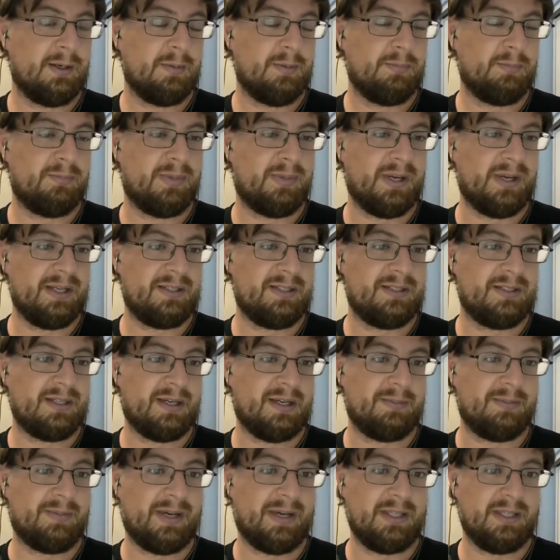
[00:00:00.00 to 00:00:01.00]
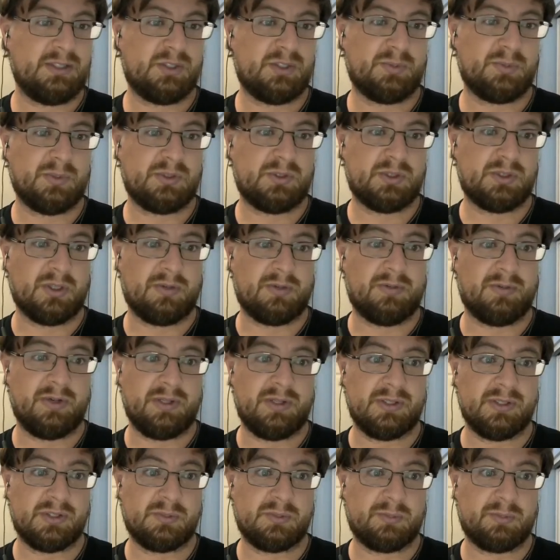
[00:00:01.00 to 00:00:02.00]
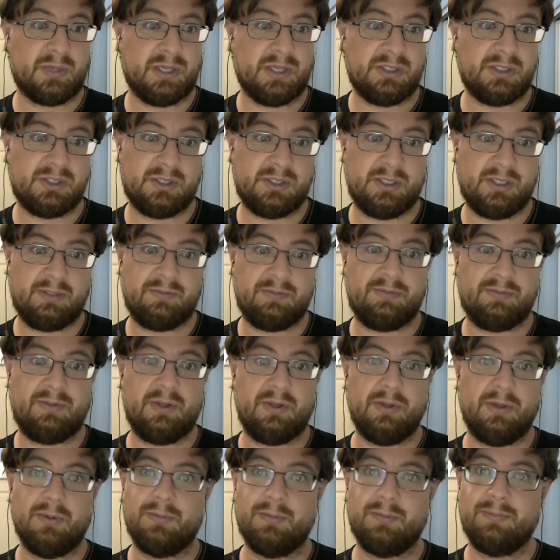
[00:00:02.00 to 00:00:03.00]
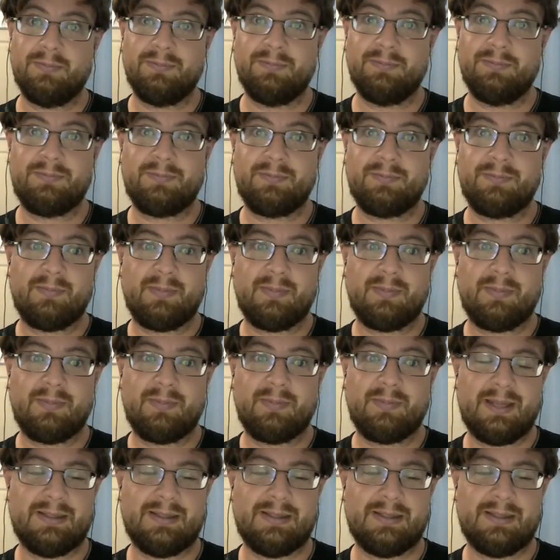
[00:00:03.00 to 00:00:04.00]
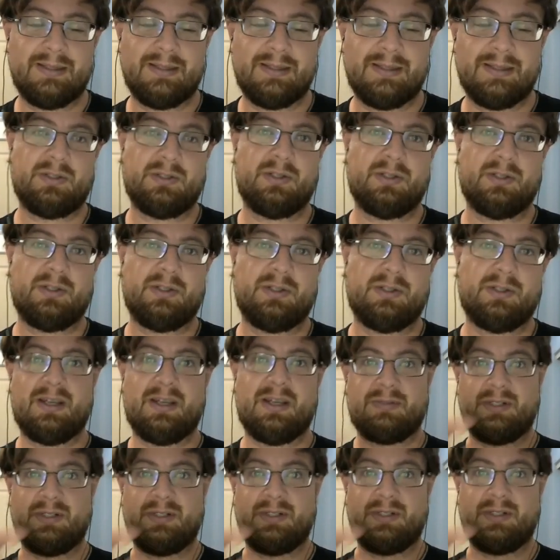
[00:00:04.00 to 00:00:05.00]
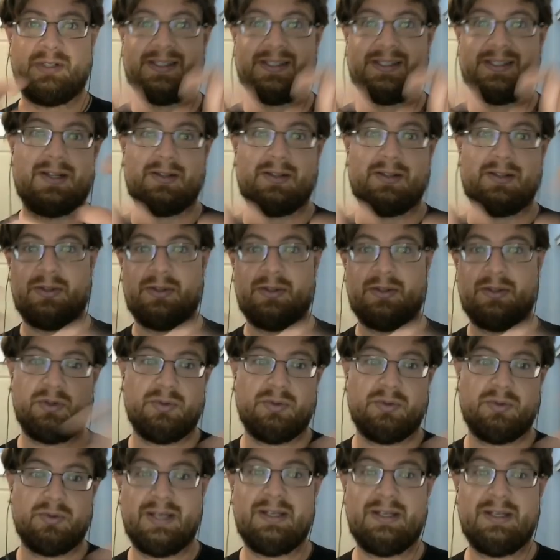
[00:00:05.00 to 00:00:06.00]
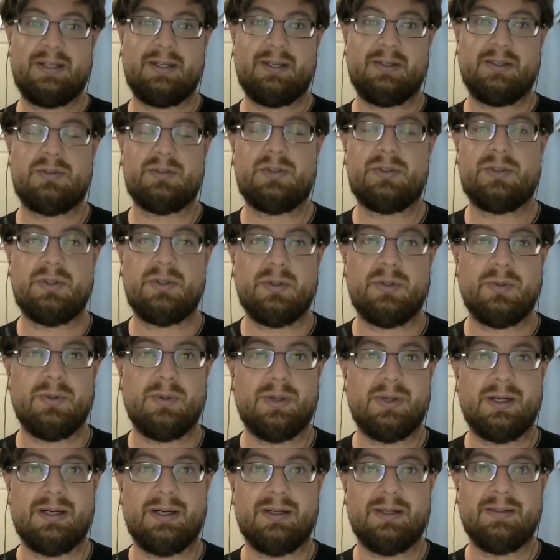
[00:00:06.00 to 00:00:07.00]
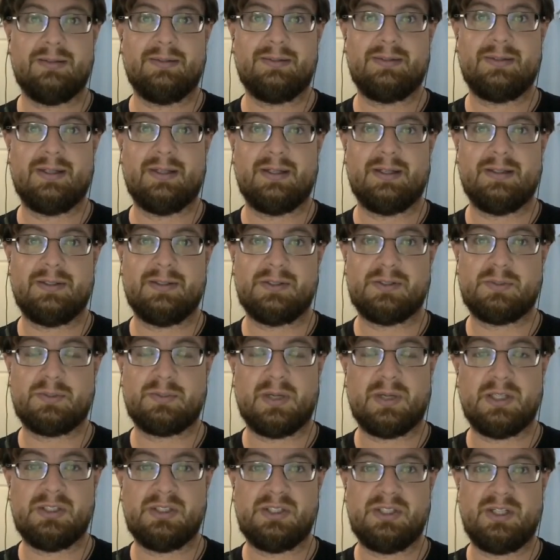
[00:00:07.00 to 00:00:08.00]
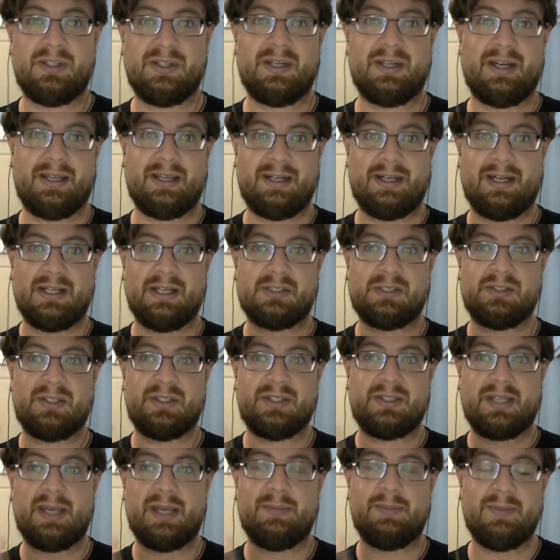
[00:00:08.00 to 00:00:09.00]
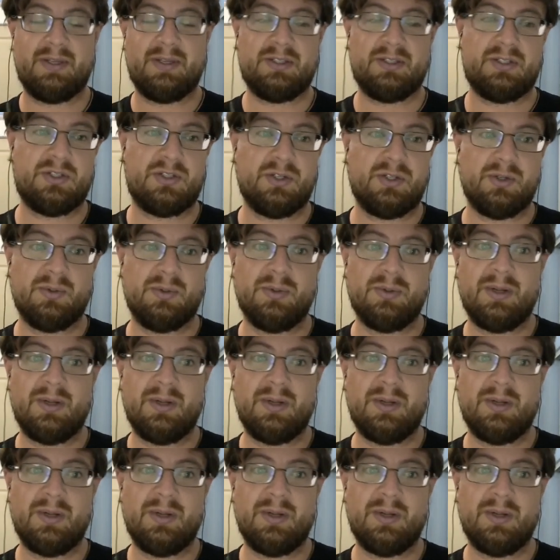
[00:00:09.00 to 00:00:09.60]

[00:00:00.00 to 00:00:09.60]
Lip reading: but I switch over to the spreadsheet view, and that turns every cell on the grid into a spreadsheet that I can actually type into.